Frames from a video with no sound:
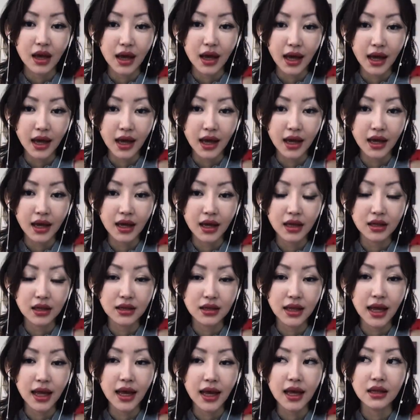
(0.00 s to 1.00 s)

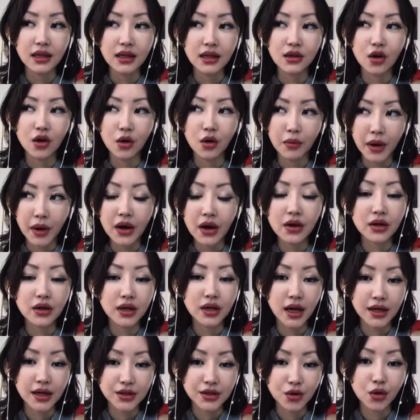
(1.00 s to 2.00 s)
and then
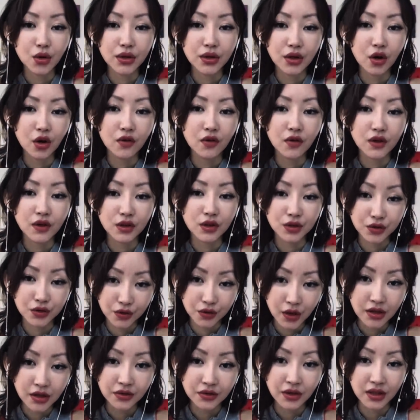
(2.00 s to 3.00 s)
America is only over
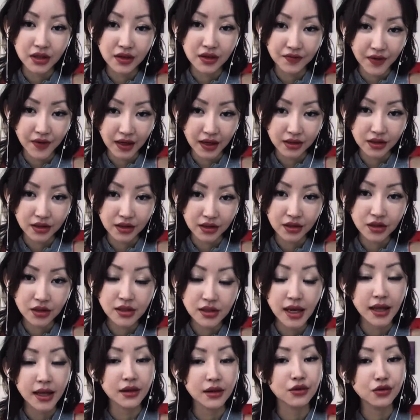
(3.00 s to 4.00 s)
200 defectors,
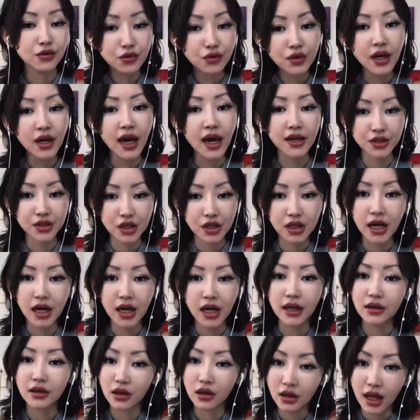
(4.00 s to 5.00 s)
and UK actually
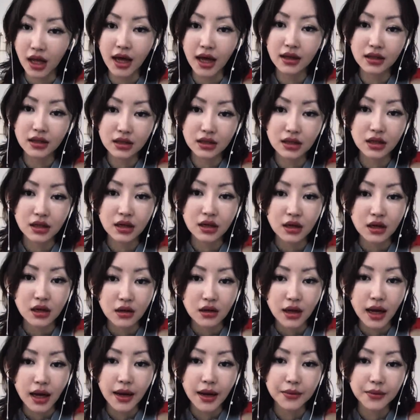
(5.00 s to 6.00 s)
got a lot.
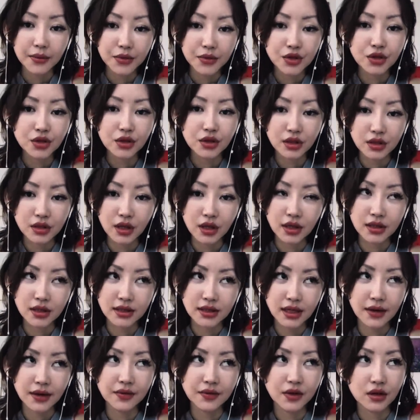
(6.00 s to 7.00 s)
I'm sure it's like
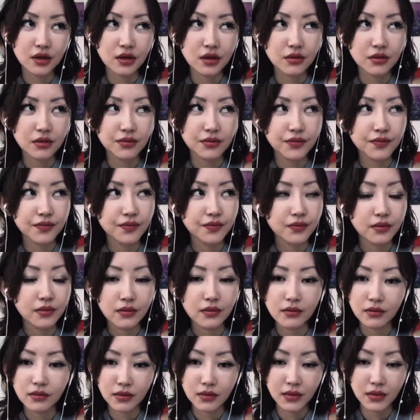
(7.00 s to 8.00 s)
several
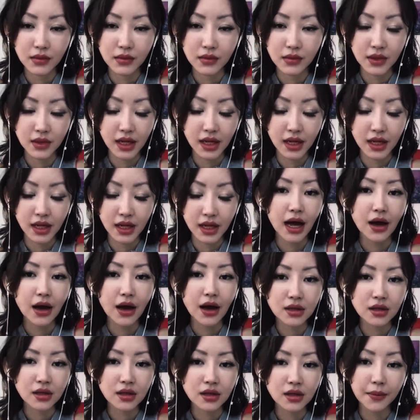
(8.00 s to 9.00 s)
less than thousand,
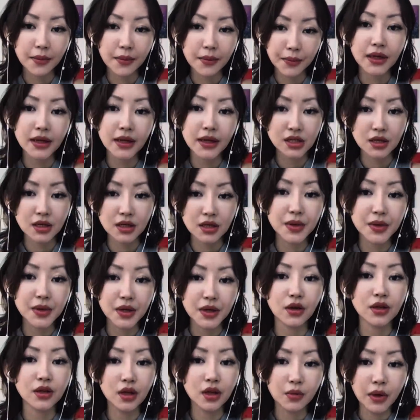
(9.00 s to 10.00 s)
but still bigger
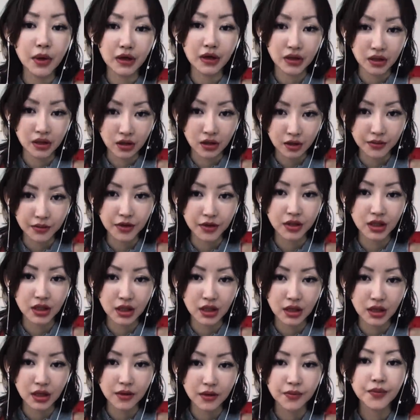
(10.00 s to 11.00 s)
than American
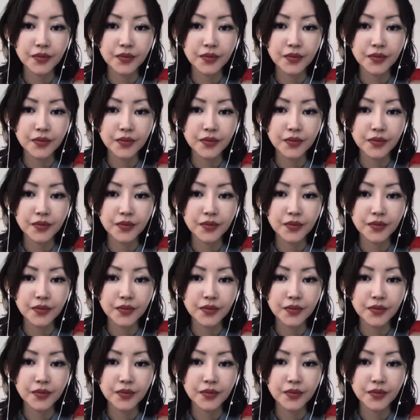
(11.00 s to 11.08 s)
community.